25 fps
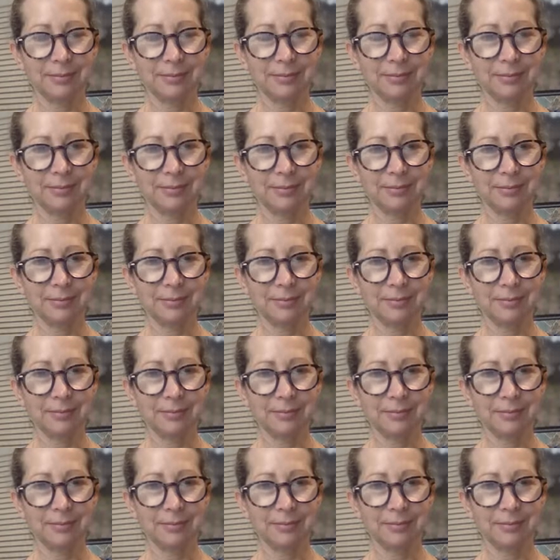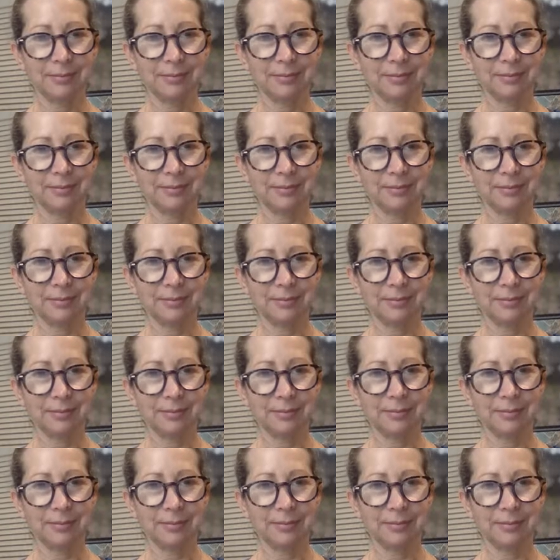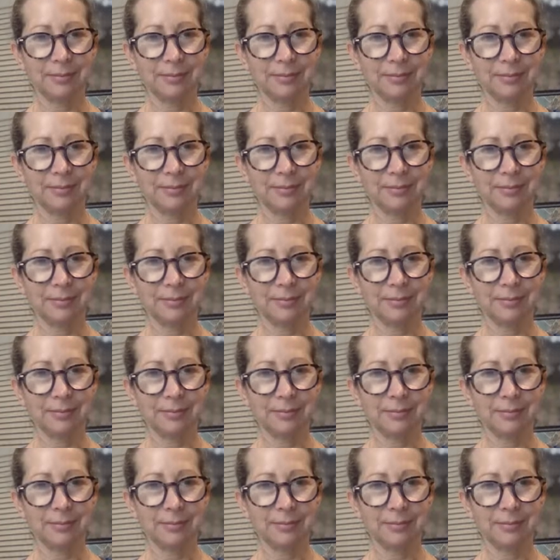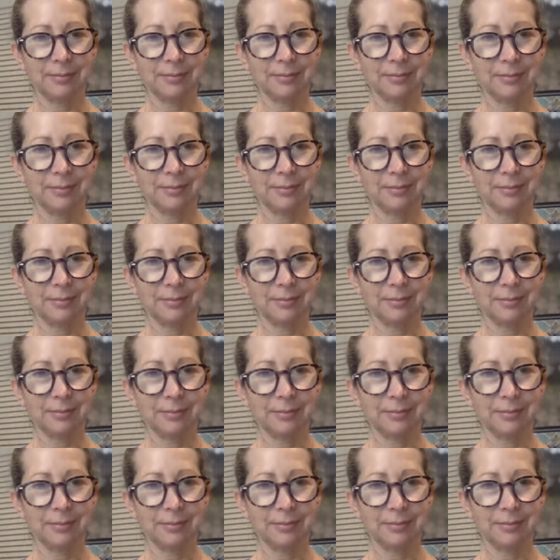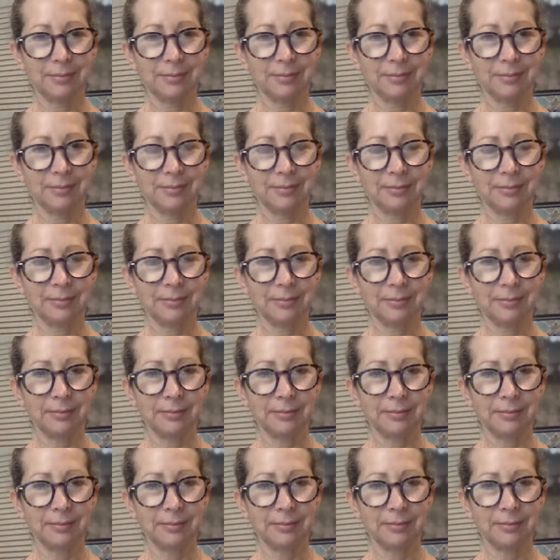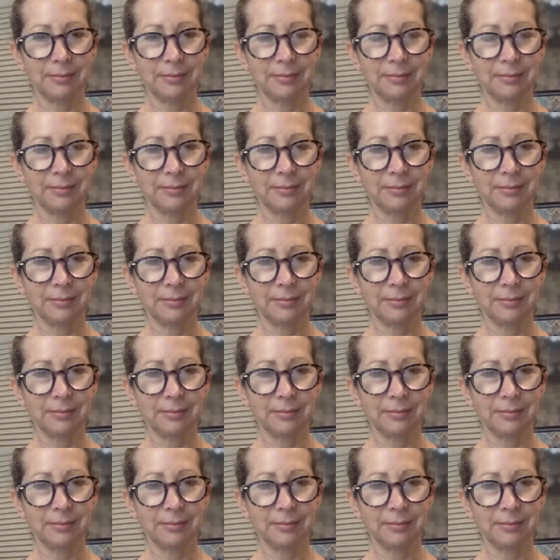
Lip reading: No words are spoken by the person on screen.